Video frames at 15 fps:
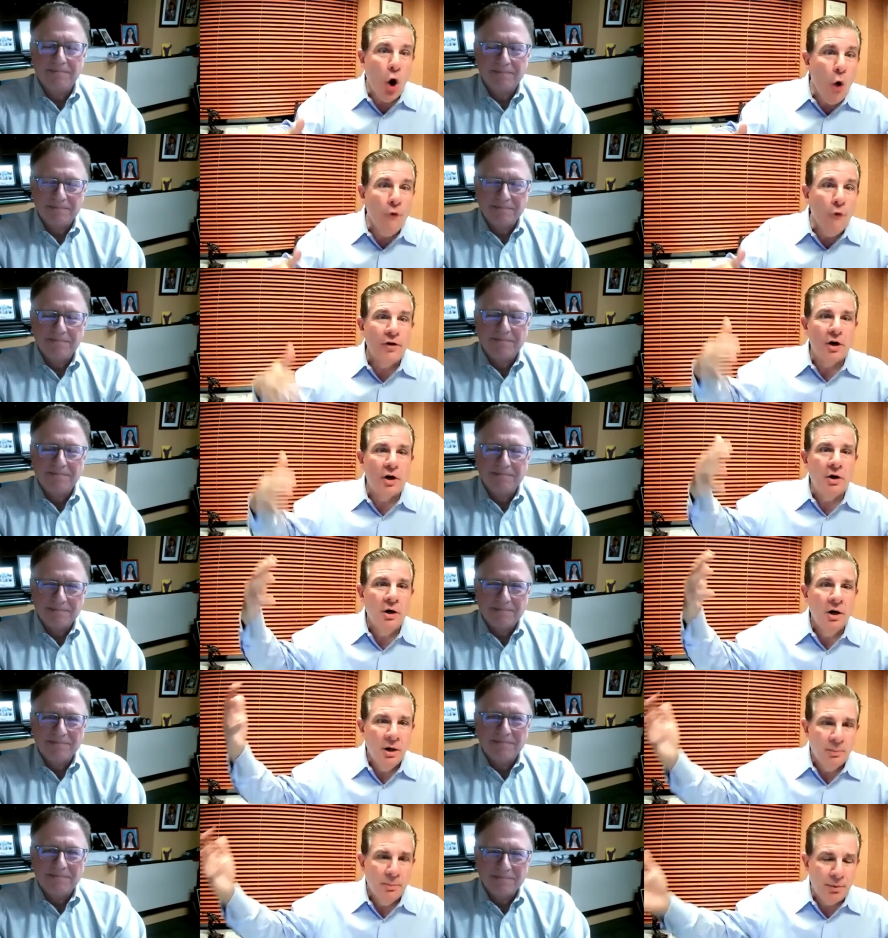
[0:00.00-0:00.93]

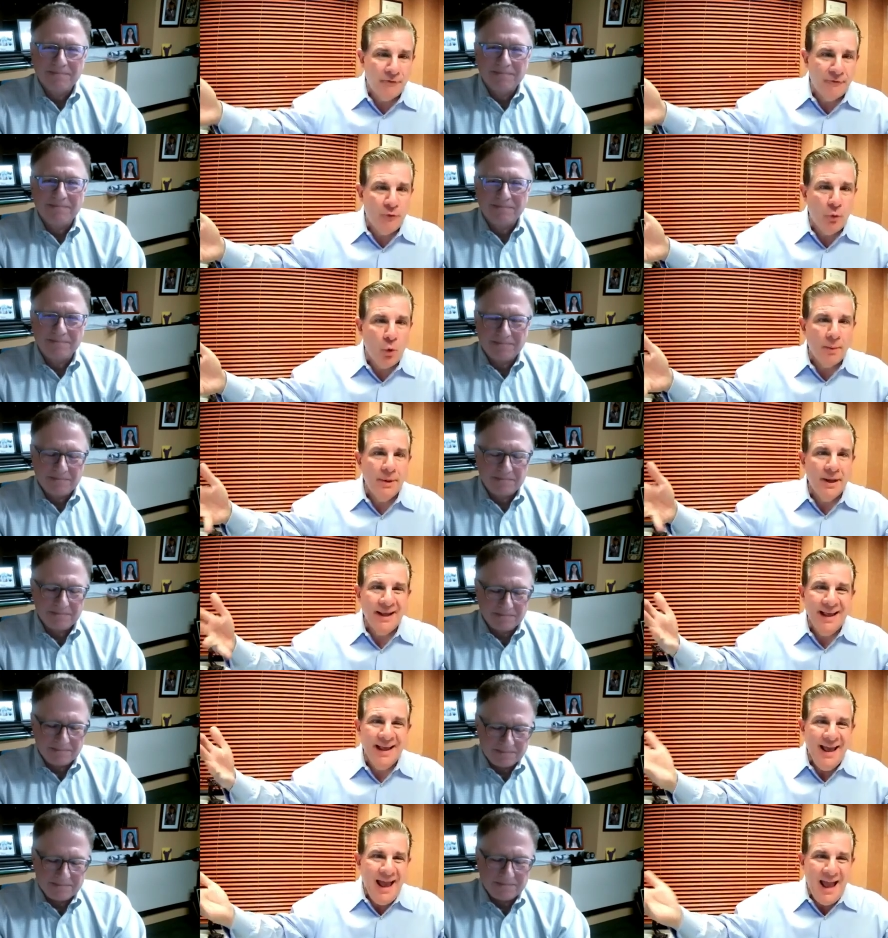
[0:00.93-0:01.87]
Speaker 1: over
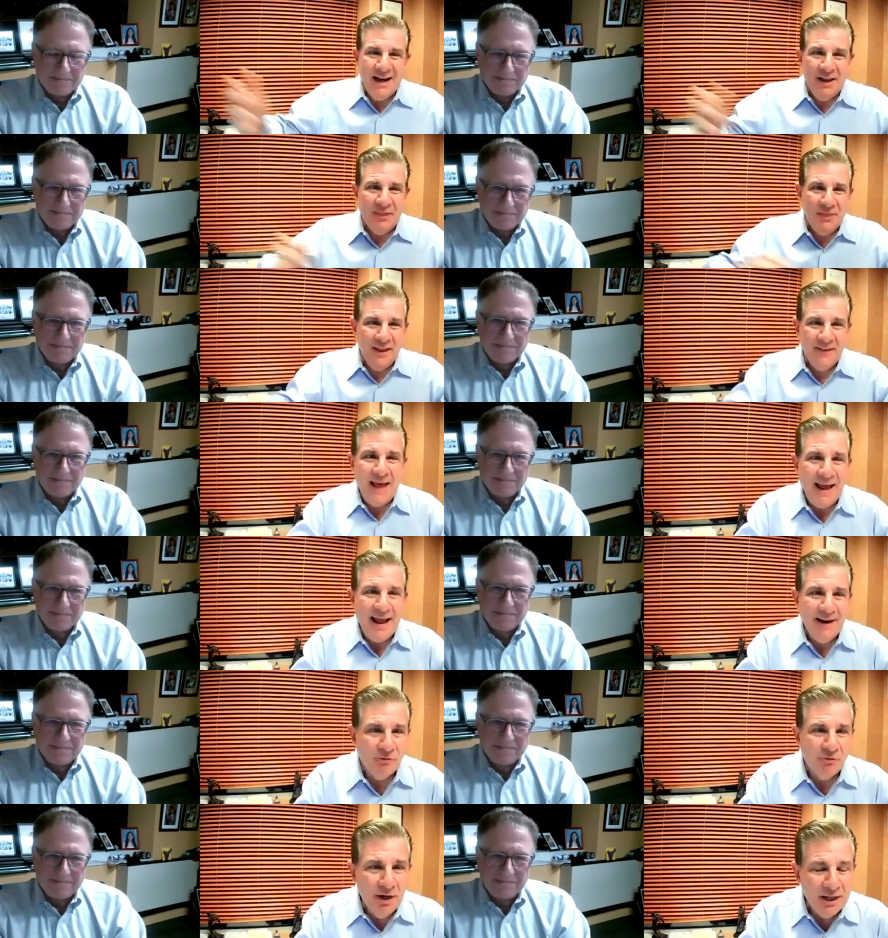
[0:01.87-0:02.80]
performing. And I think
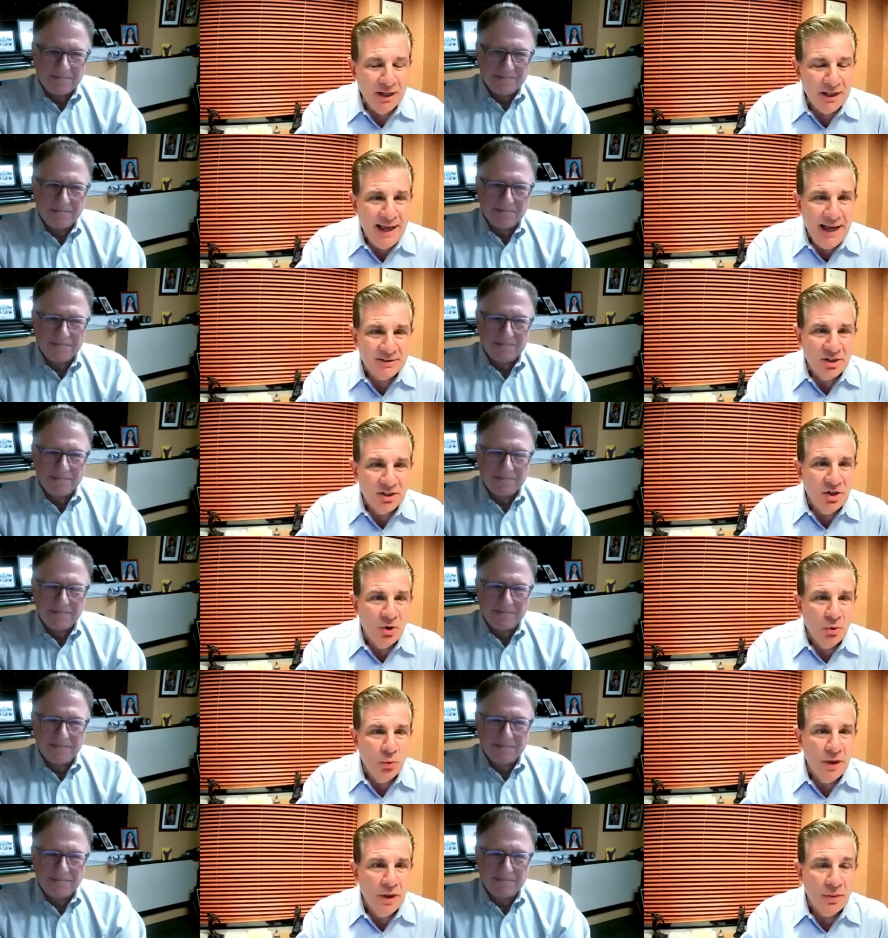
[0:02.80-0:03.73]
that really has to
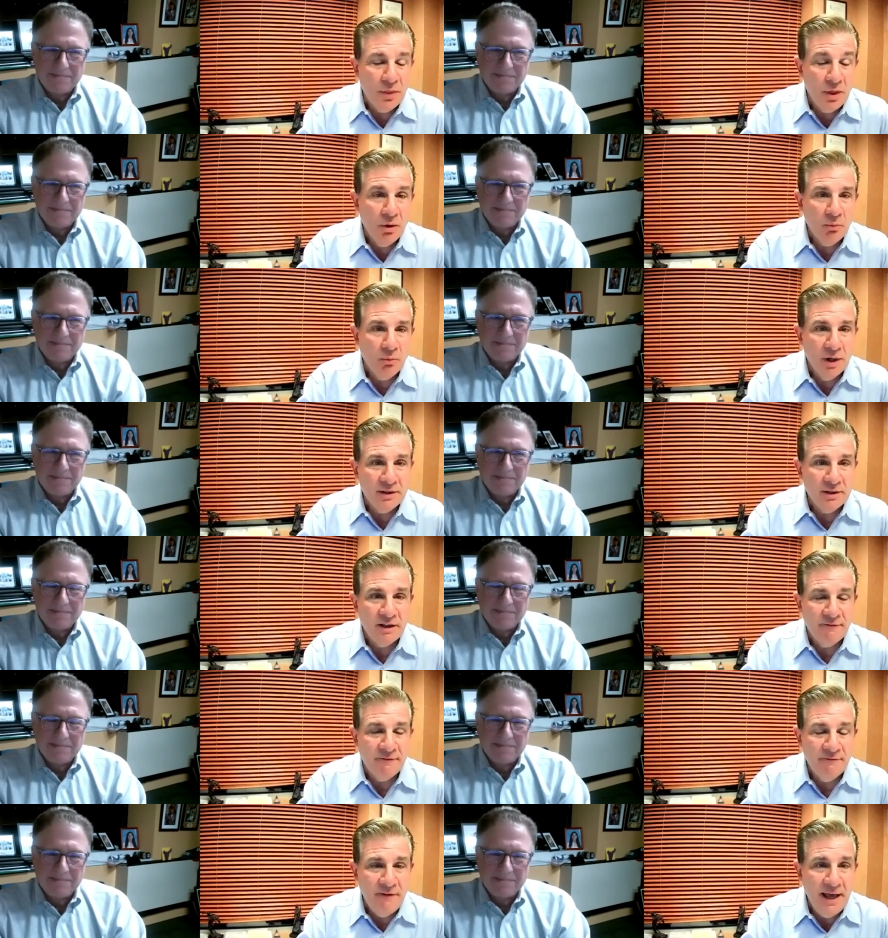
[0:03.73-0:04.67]
do with what
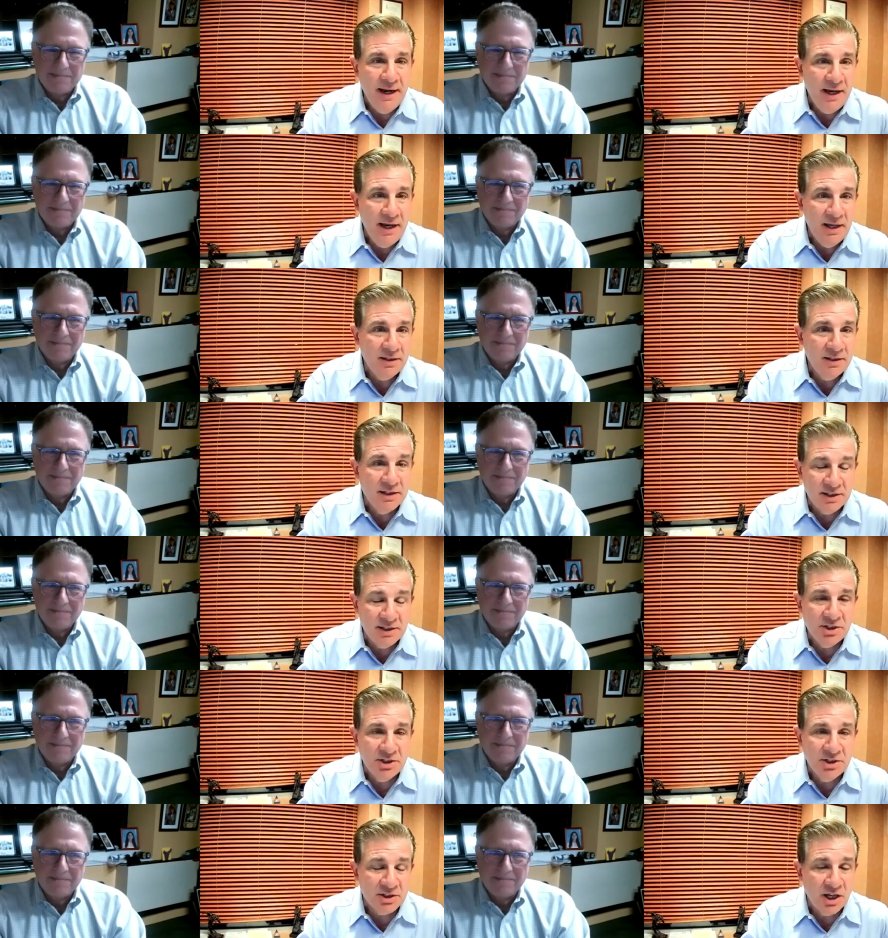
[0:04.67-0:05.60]
the Fed
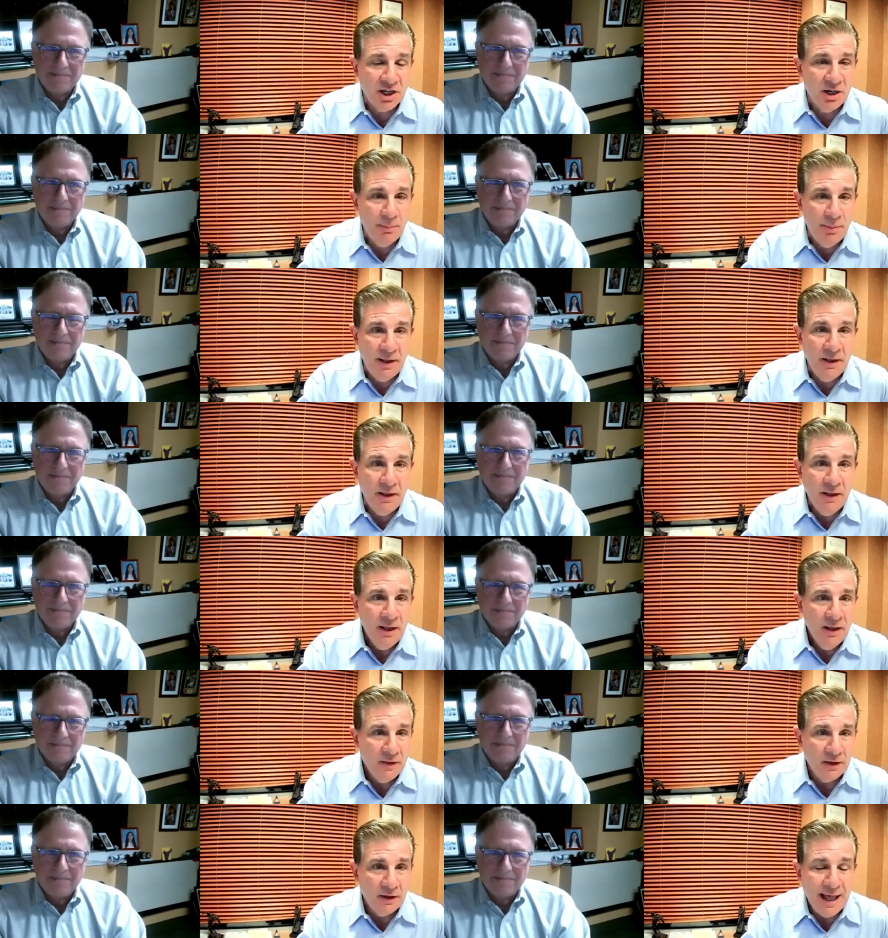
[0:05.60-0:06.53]
decision is going to be
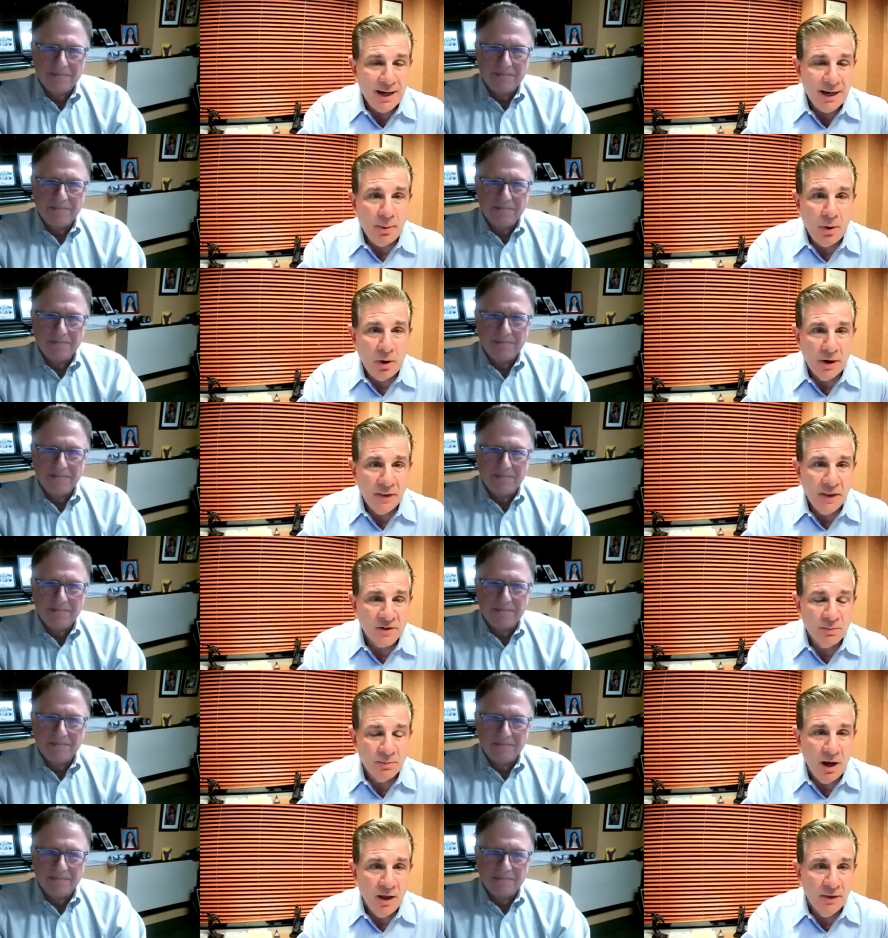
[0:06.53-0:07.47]
the latter part of
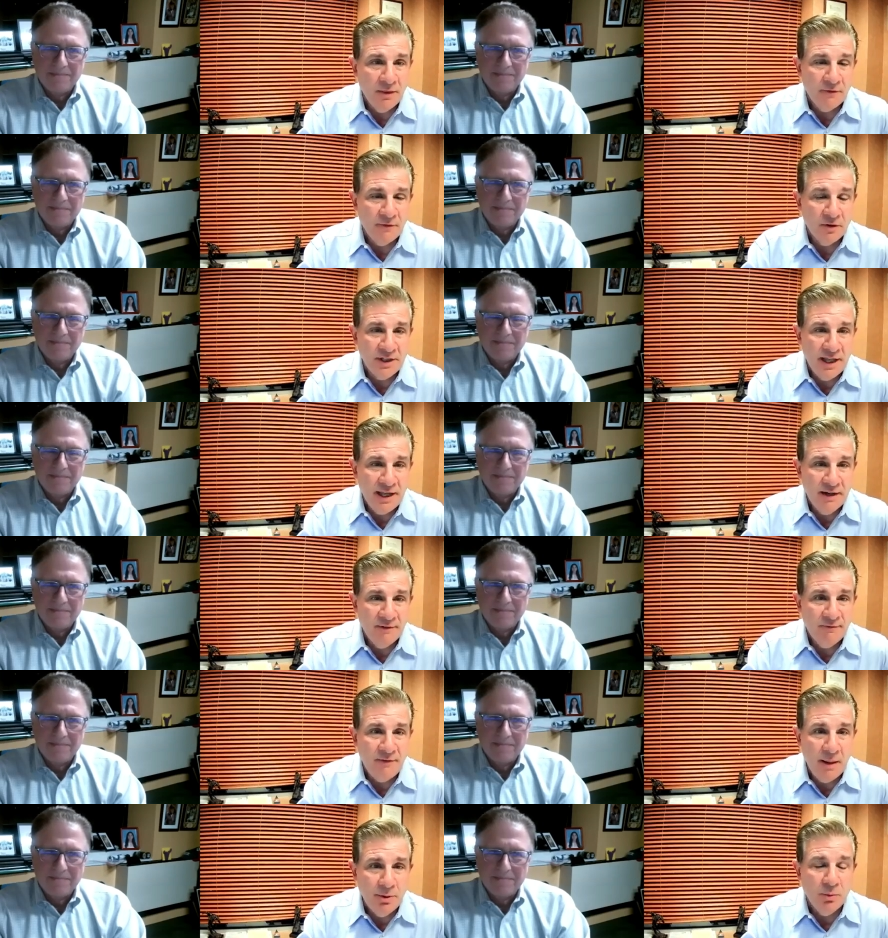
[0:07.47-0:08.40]
this month, the first day in
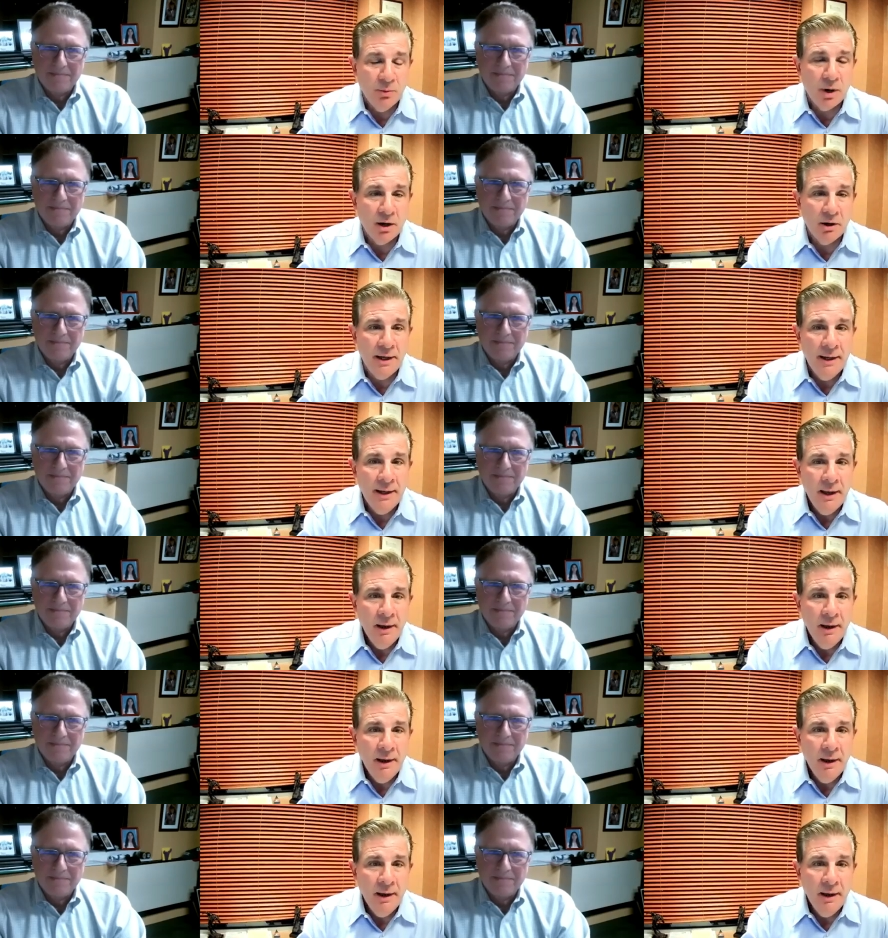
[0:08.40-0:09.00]
February.